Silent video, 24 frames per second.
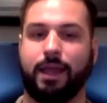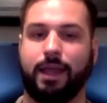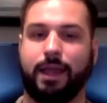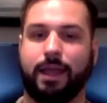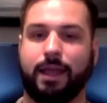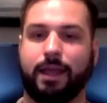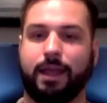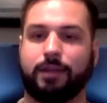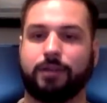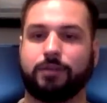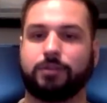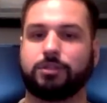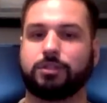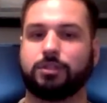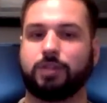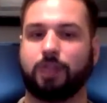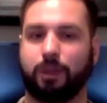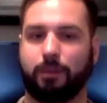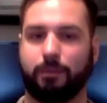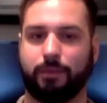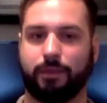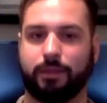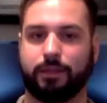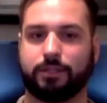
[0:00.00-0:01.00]
And you
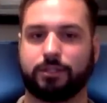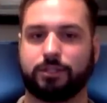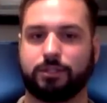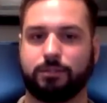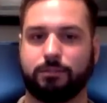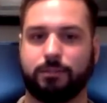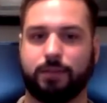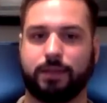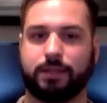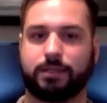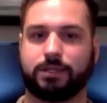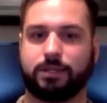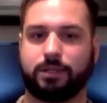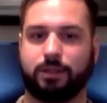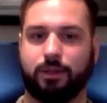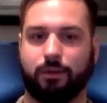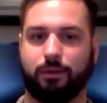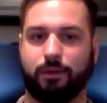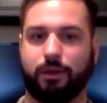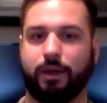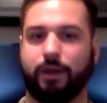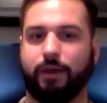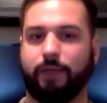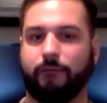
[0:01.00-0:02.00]
saw him against New
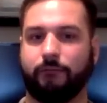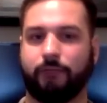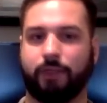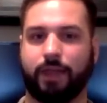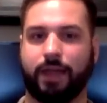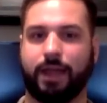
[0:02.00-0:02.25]
Mexico kind of